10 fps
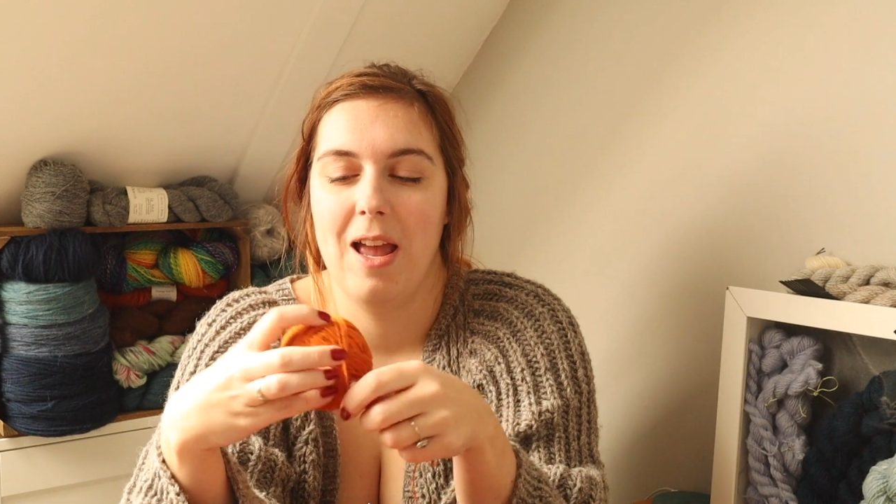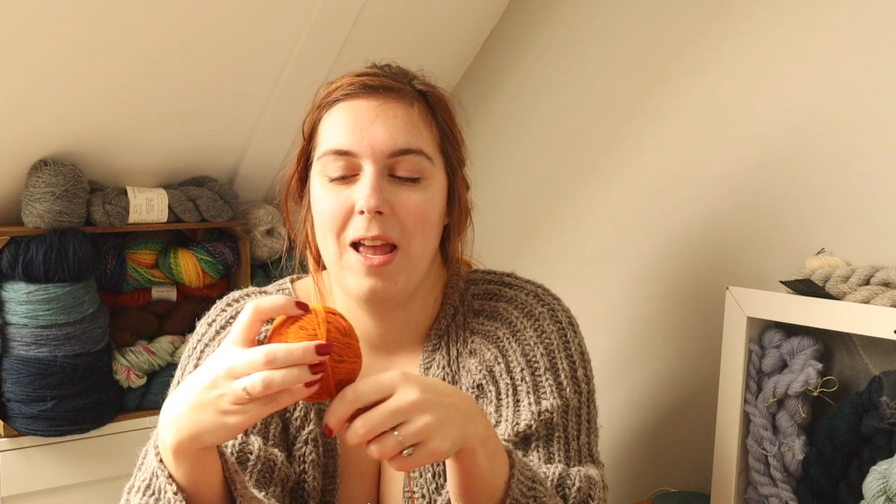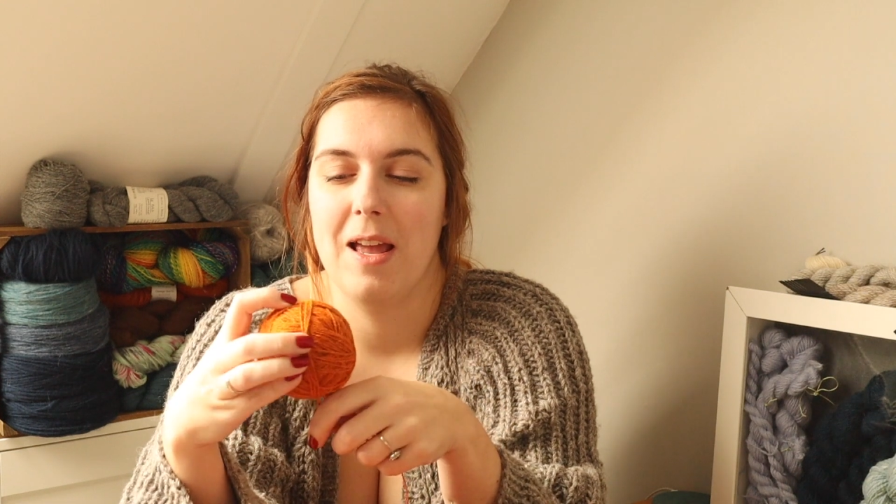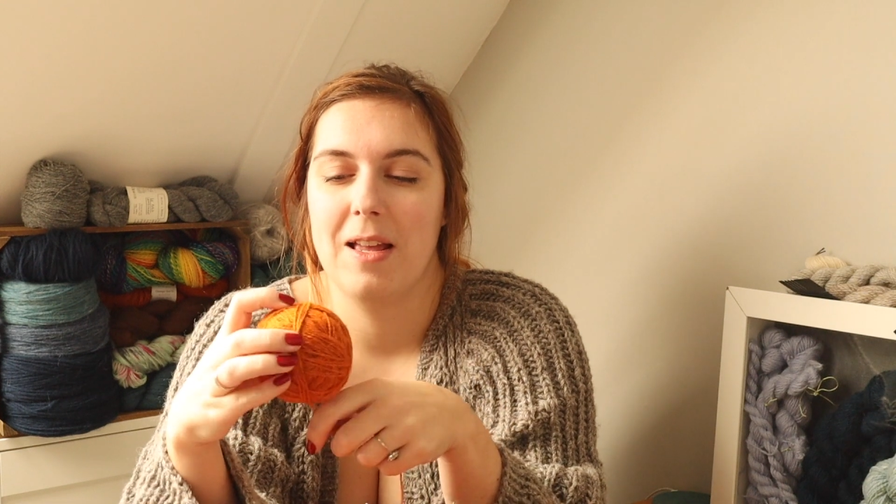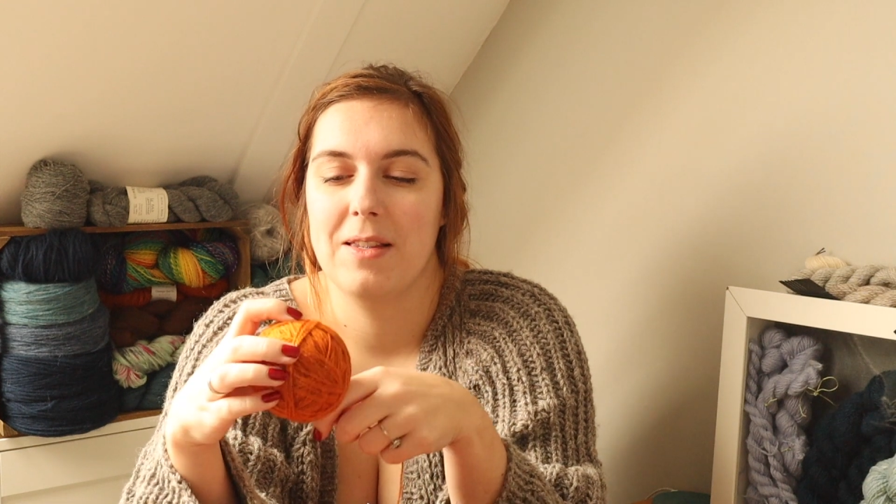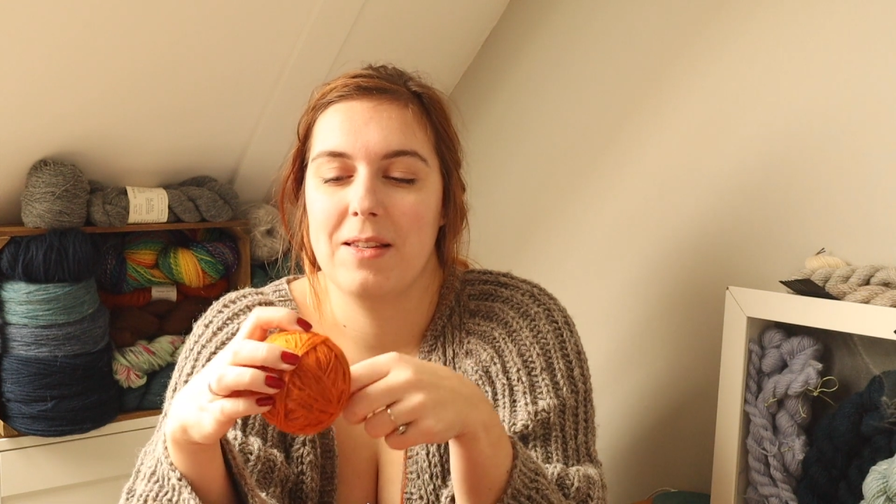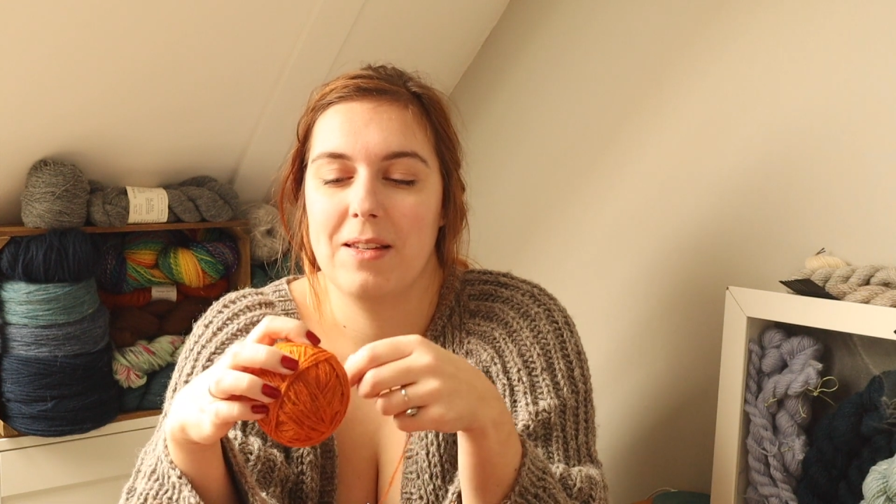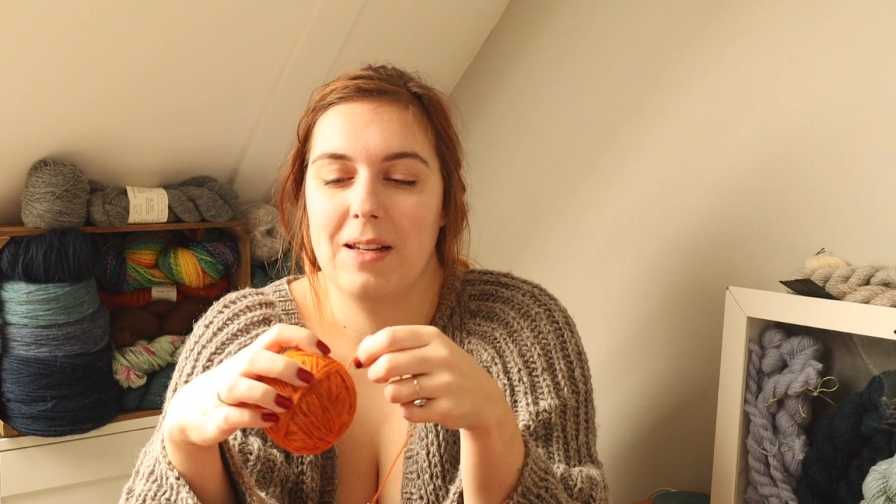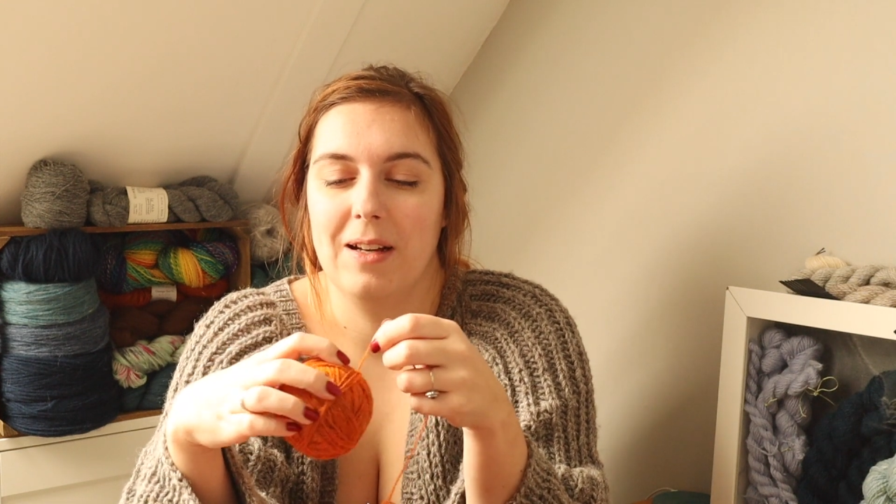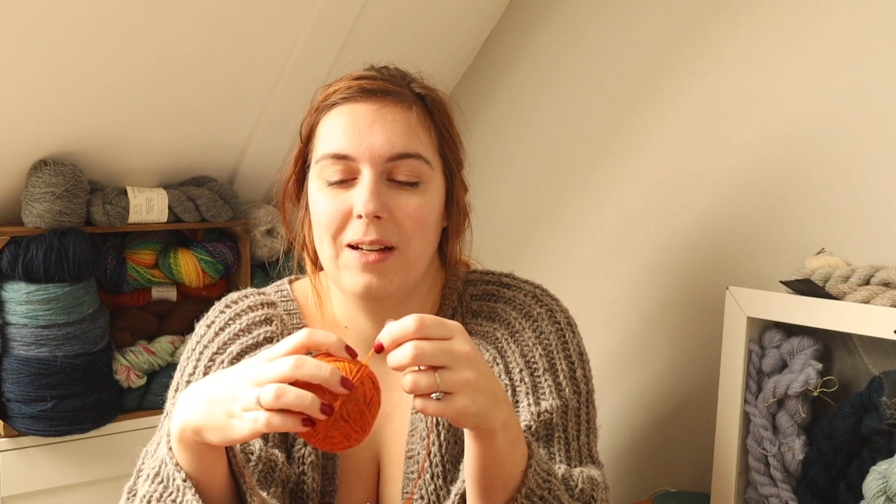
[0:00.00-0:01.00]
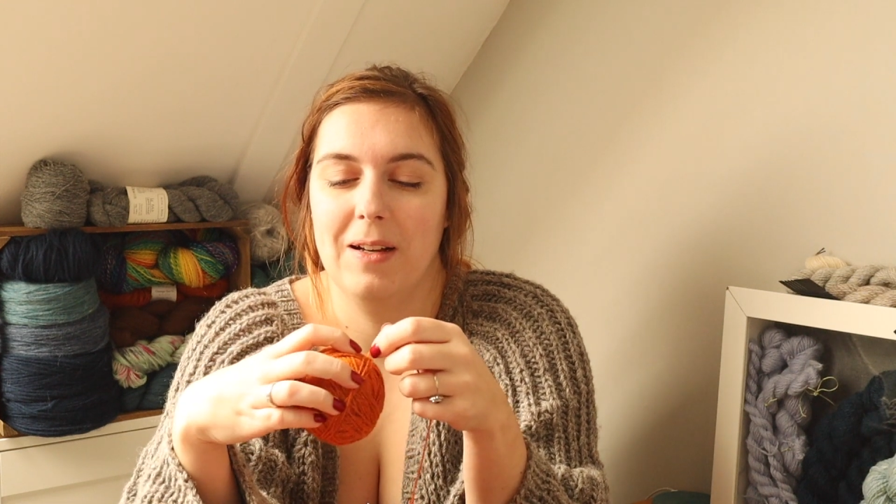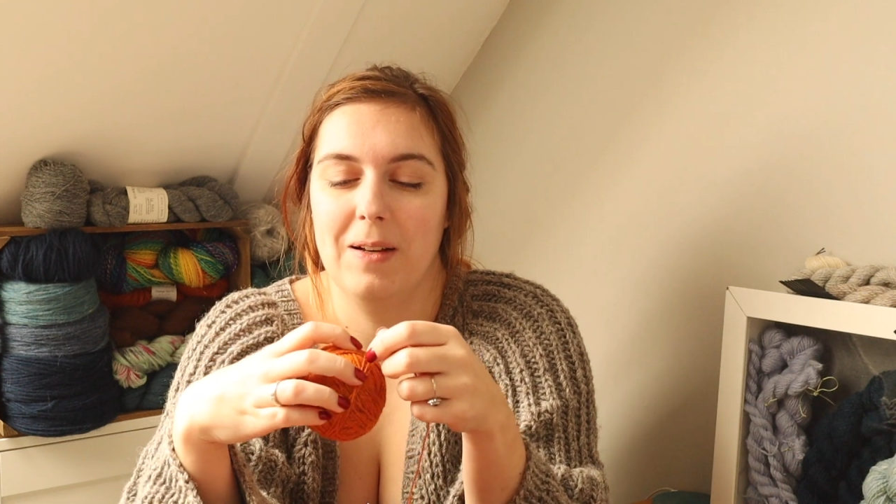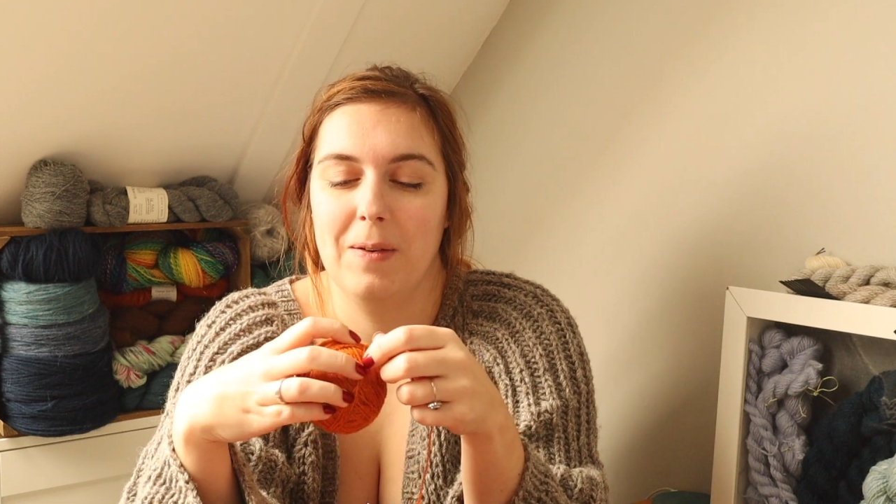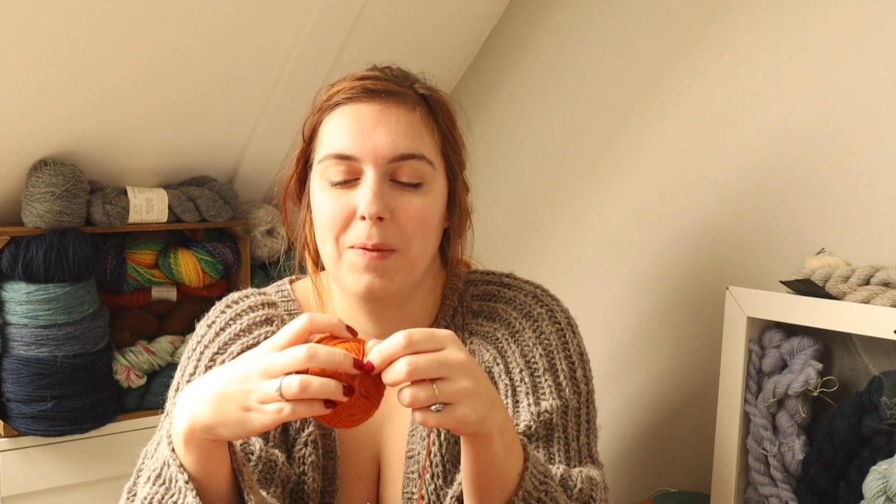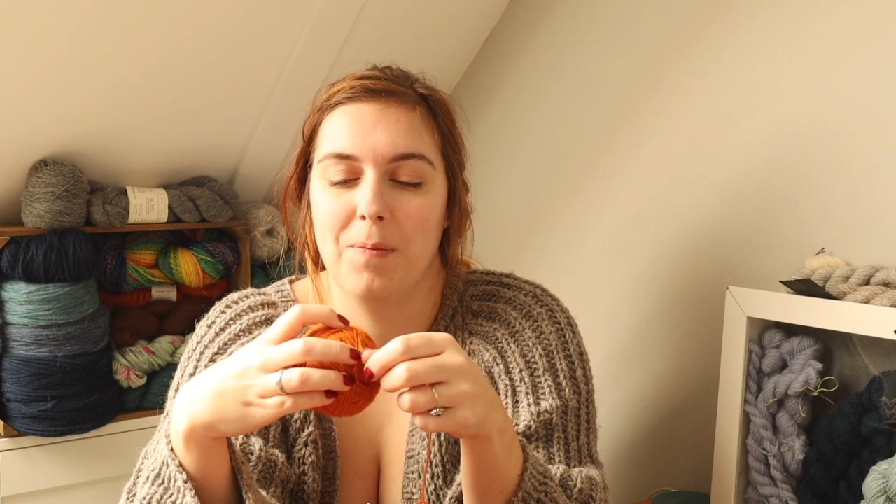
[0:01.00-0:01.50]
And
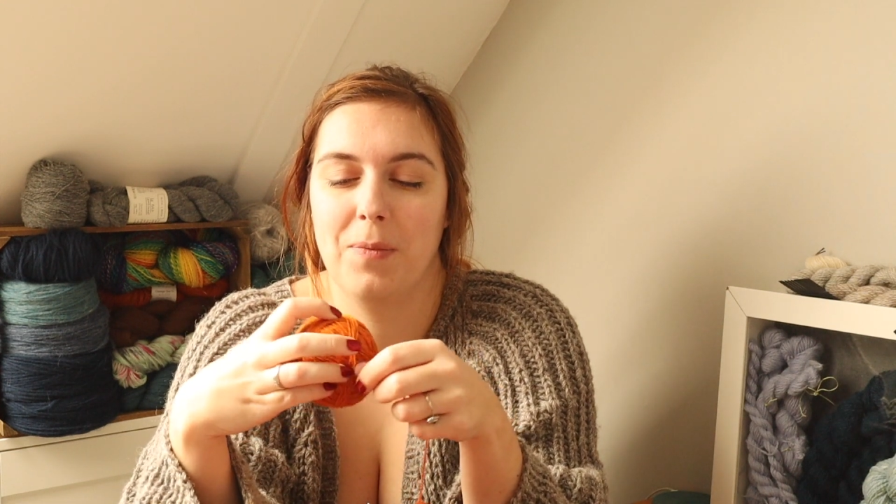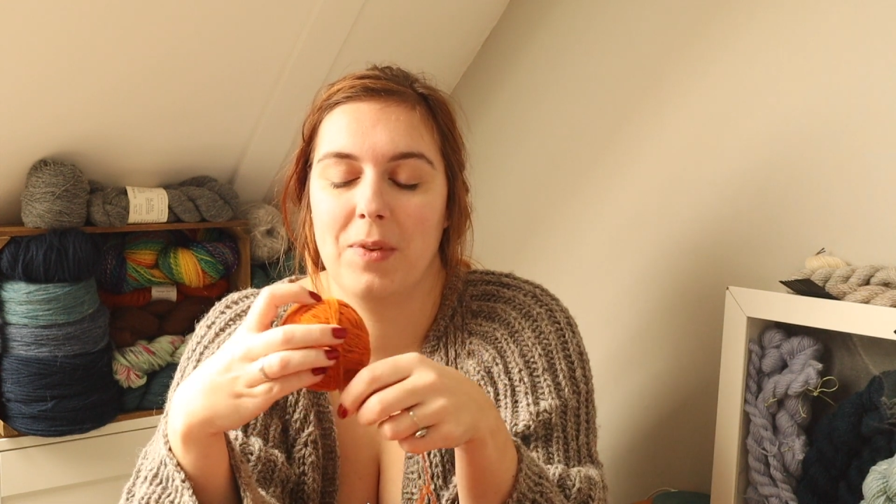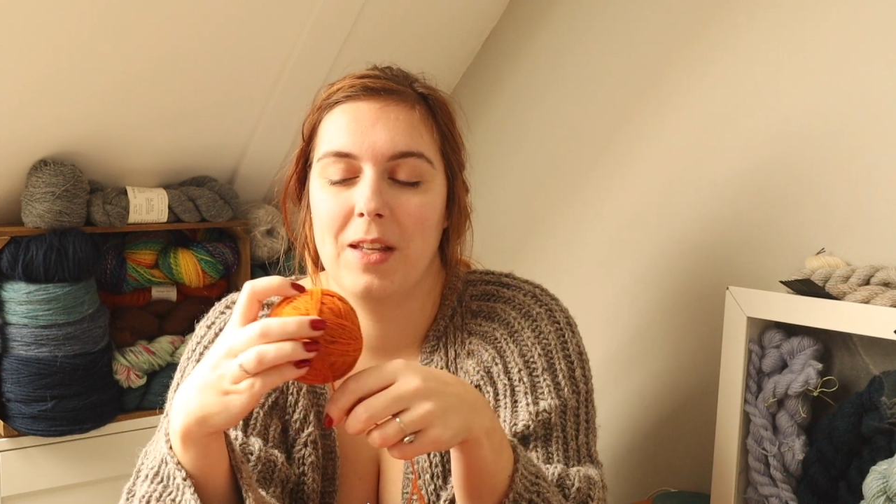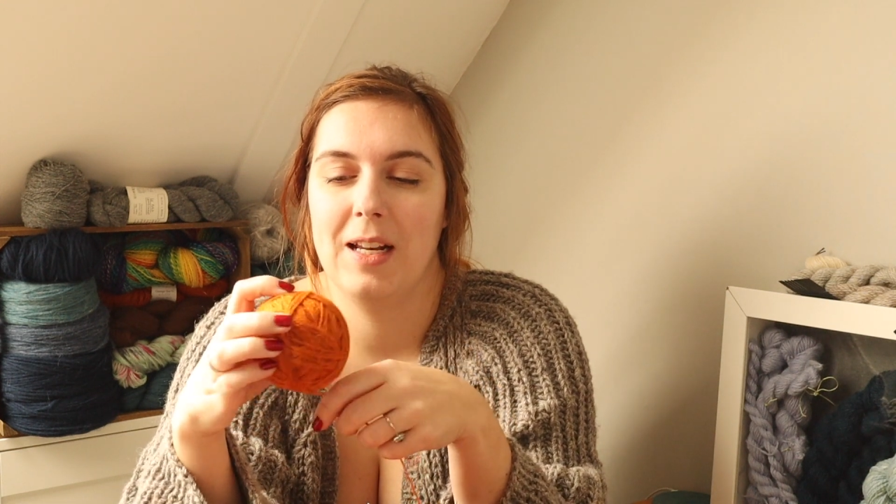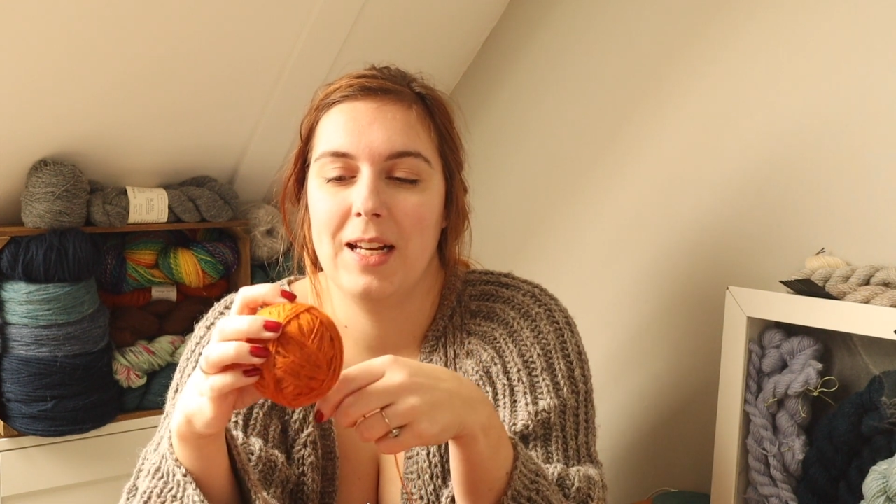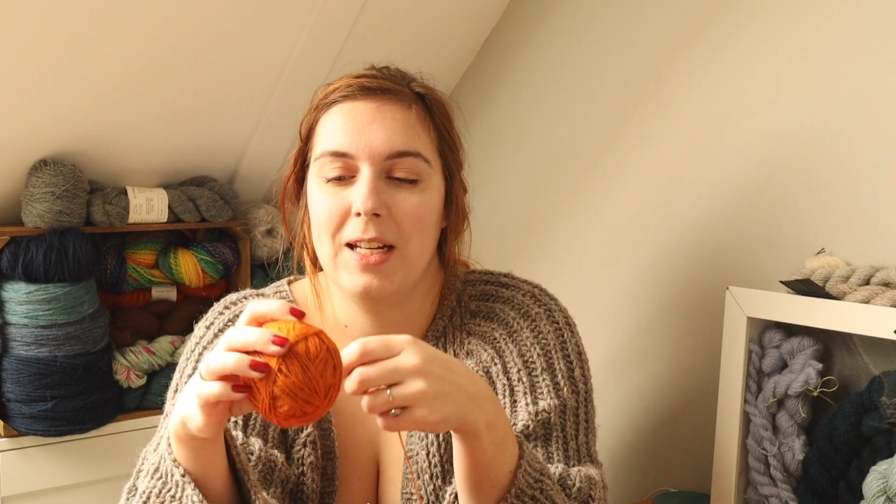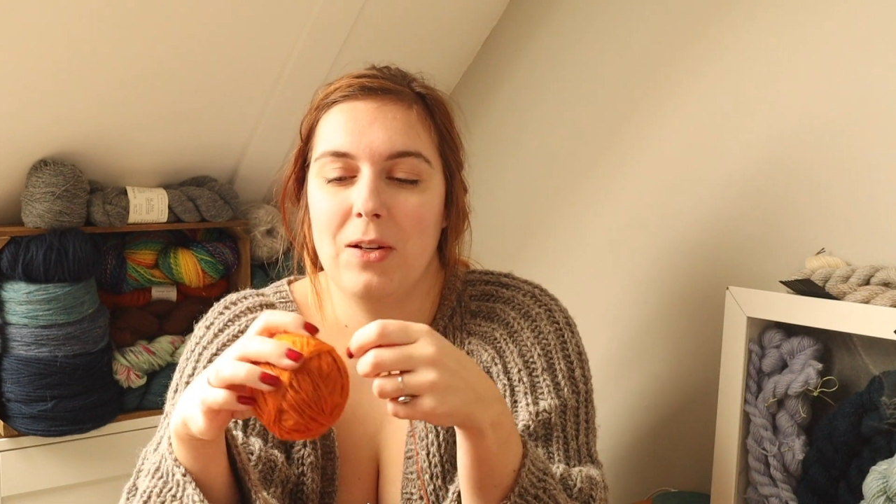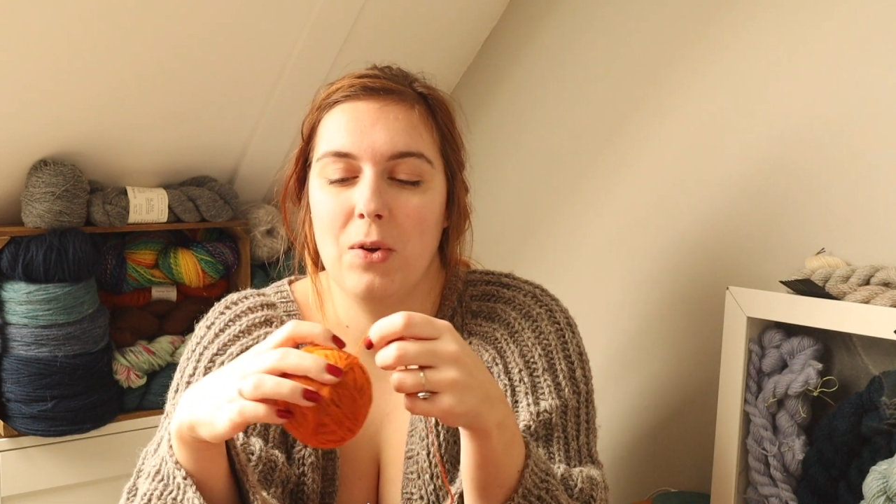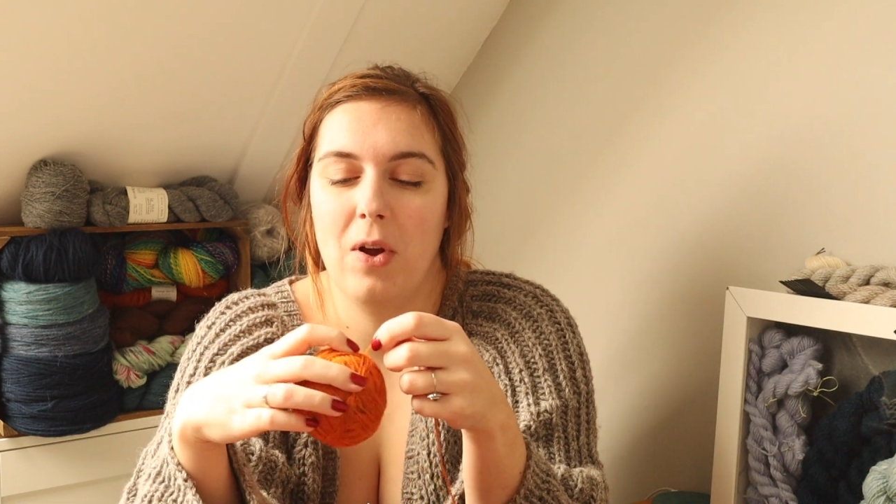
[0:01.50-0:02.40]
the lady who